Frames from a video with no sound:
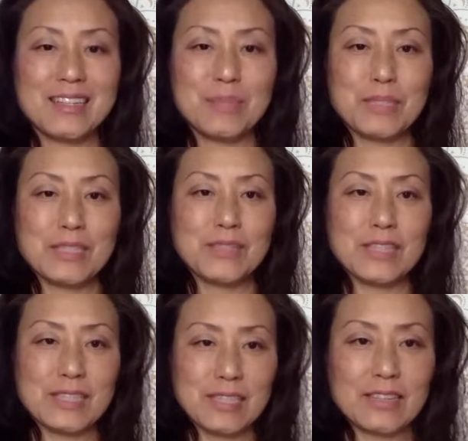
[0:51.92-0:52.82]

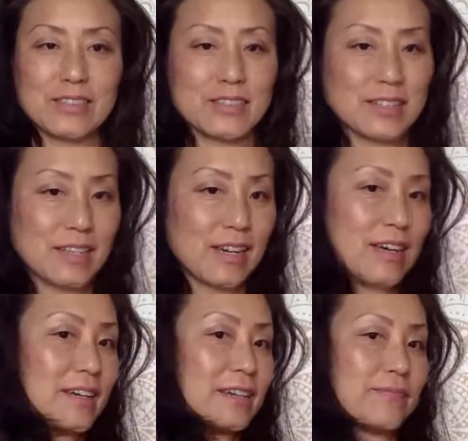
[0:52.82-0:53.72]
Pacific Standard
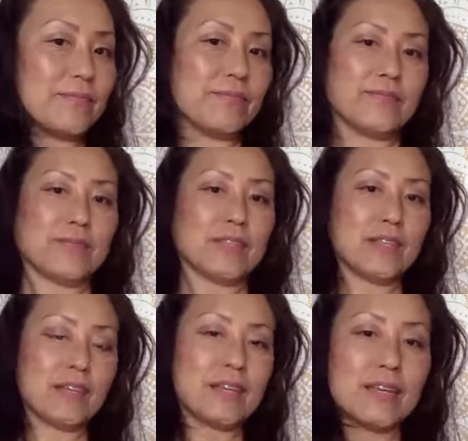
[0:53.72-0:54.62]
Time.
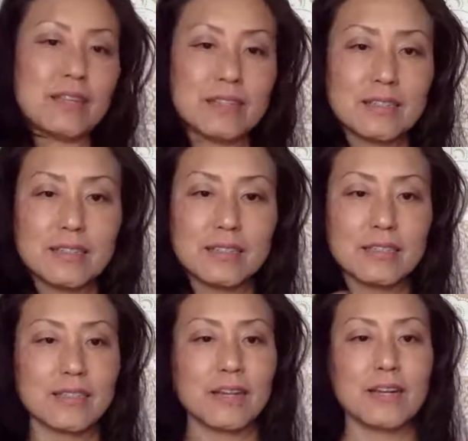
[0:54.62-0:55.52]
And it's a
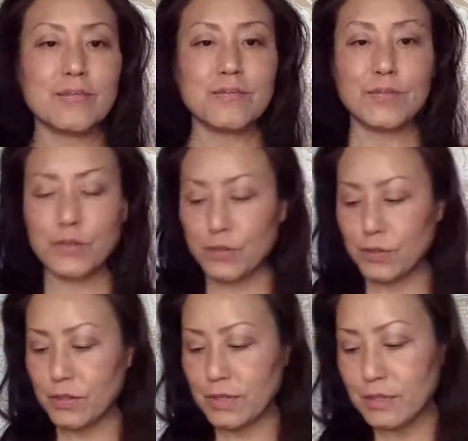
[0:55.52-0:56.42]
time
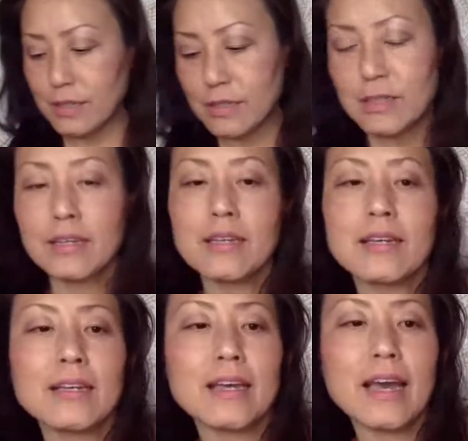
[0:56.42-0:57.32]
for an
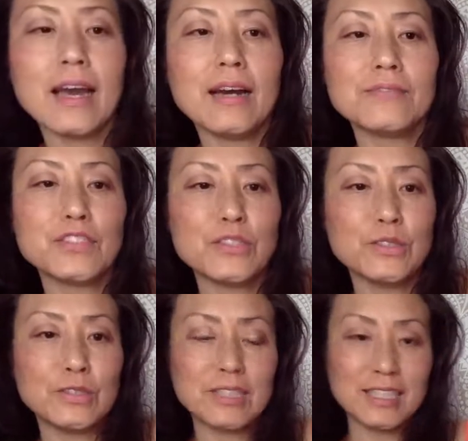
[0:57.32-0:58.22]

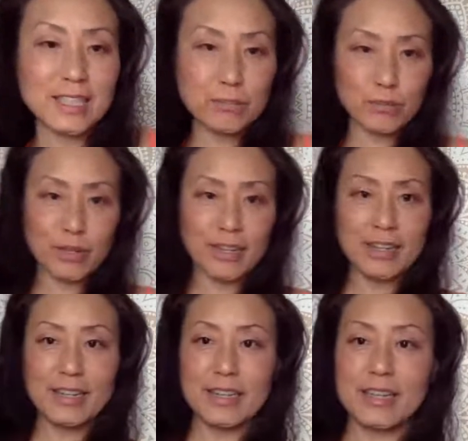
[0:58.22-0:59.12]
afternoon tea
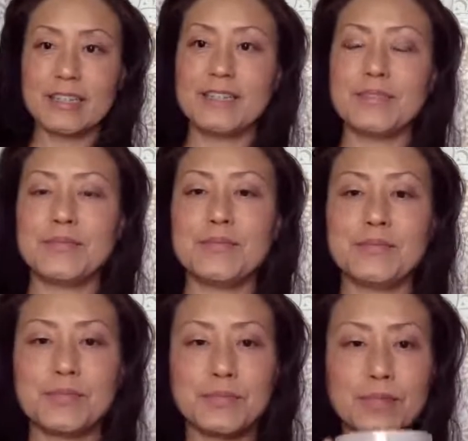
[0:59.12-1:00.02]
break.
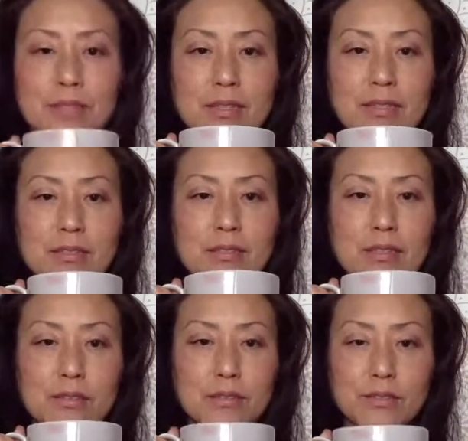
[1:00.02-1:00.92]

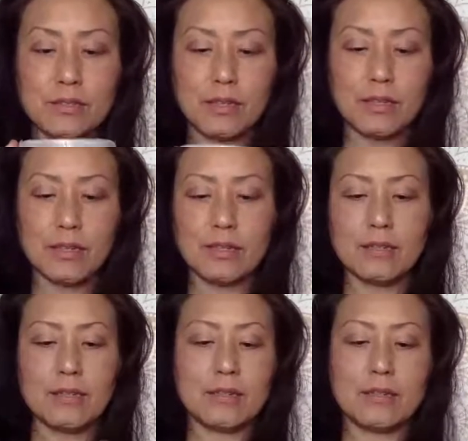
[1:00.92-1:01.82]
So
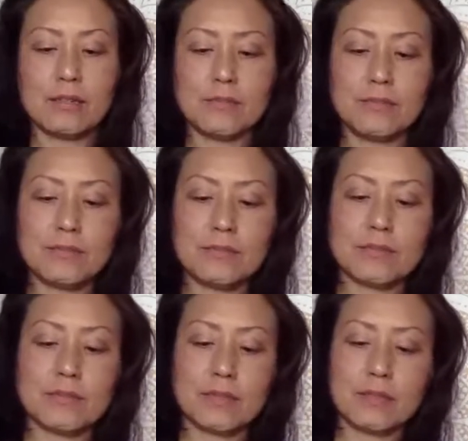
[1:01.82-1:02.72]
today, I
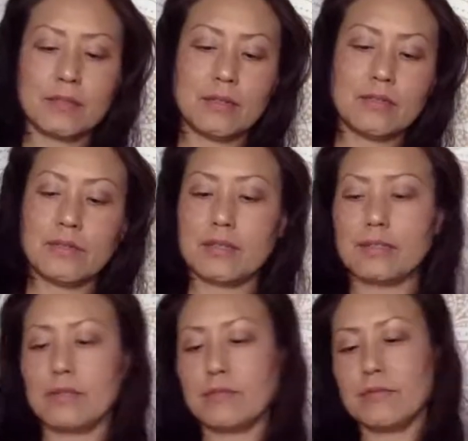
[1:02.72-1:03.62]
have like a lot of